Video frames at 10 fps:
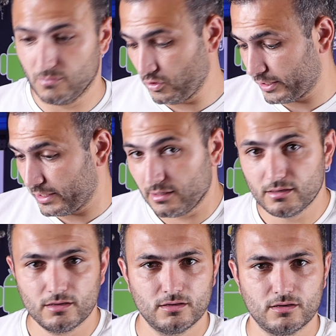
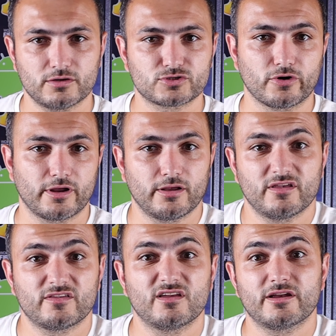Okay, sorry,
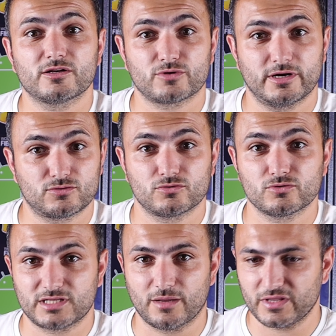Siri tried to do
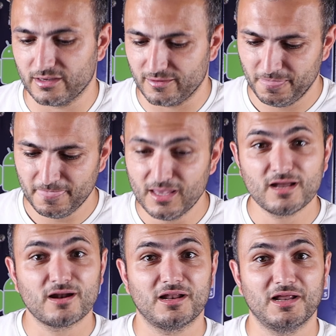something.
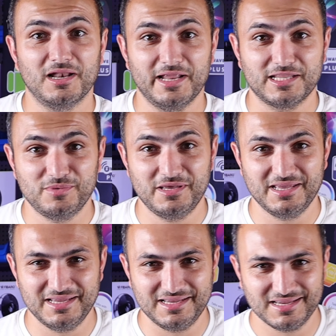Let
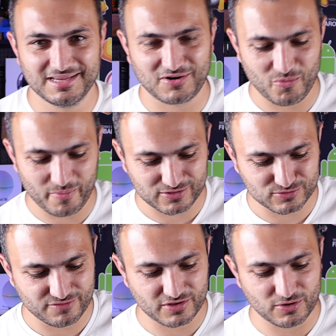me come back to
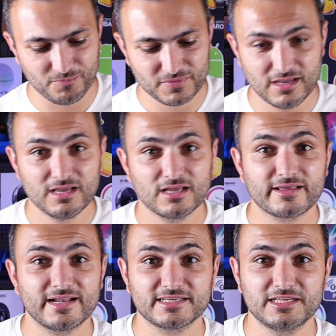the video.
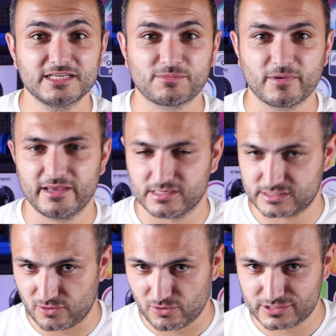The LCD display is
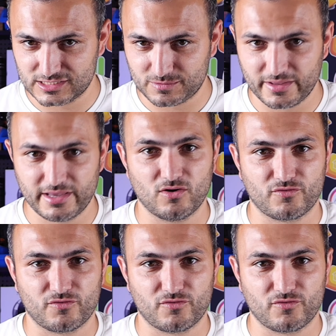color display.